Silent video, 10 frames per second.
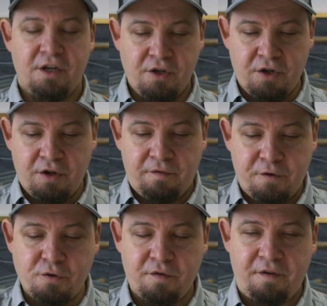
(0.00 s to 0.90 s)

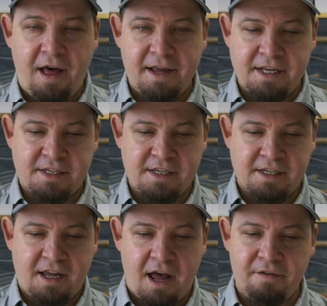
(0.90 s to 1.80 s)
Futurefly
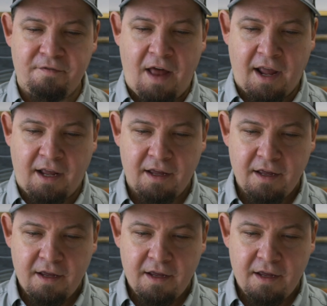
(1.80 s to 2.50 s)
is kind of like